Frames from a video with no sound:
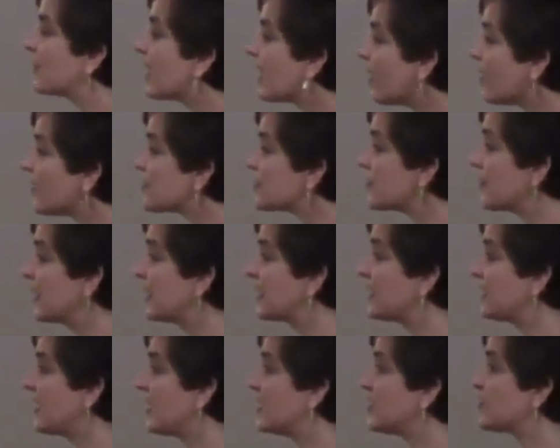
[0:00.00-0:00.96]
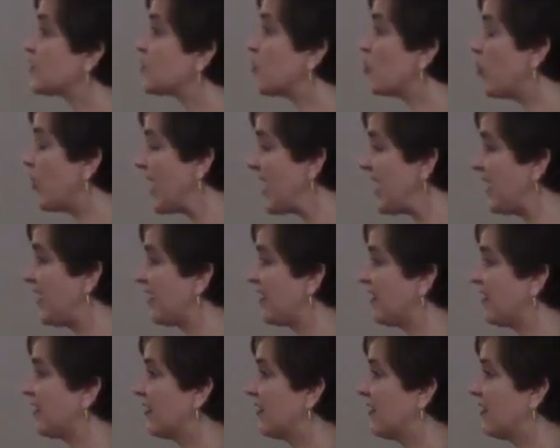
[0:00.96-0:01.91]
but I also analyzed
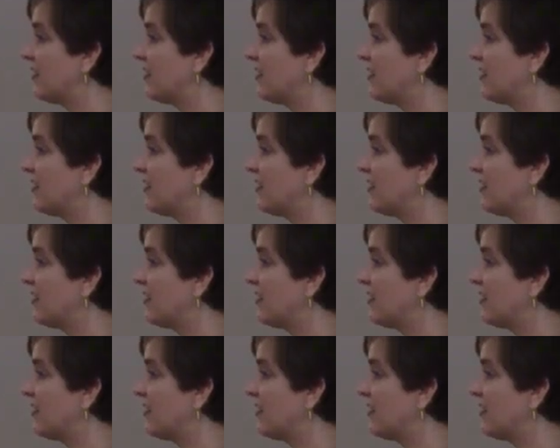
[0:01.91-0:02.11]
where